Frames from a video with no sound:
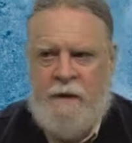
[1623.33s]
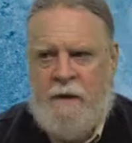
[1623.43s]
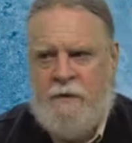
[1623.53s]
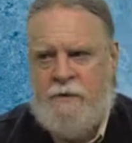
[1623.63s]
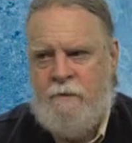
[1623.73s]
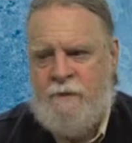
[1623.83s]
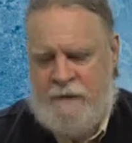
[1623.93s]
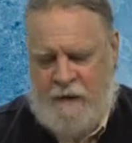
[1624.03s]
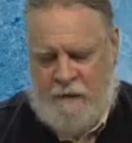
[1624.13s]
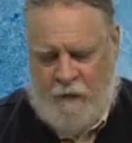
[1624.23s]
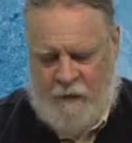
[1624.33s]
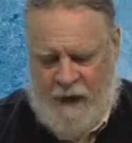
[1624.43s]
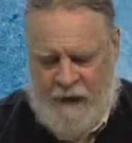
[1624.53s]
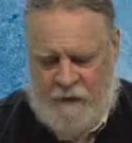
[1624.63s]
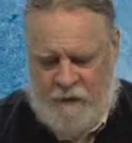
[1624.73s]
it should be said more
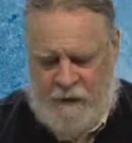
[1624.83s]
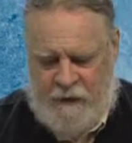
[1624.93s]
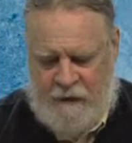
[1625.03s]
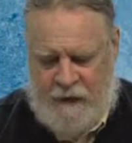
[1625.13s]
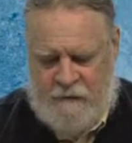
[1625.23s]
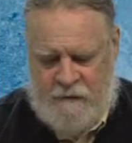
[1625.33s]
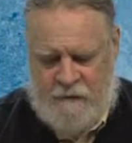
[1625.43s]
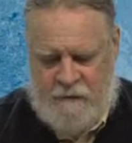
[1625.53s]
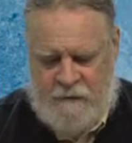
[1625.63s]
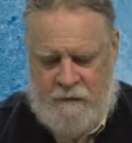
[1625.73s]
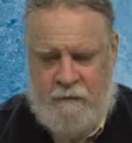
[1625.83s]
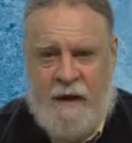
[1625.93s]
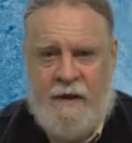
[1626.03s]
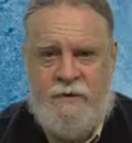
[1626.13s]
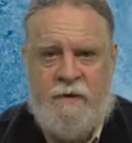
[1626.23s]
accurately that you know, they're
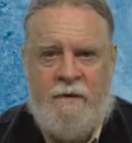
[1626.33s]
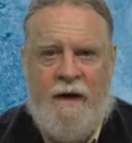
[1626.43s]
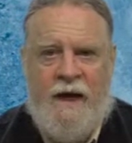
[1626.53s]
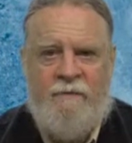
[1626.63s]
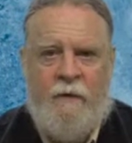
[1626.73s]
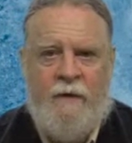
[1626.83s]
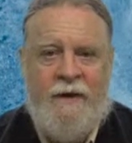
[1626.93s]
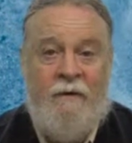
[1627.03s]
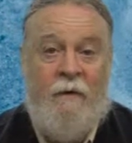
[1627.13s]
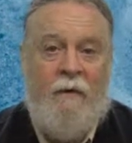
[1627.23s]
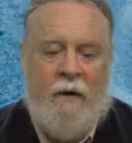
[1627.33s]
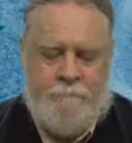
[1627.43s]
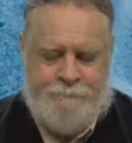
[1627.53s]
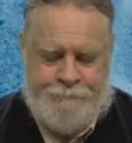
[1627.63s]
actually not voting at all.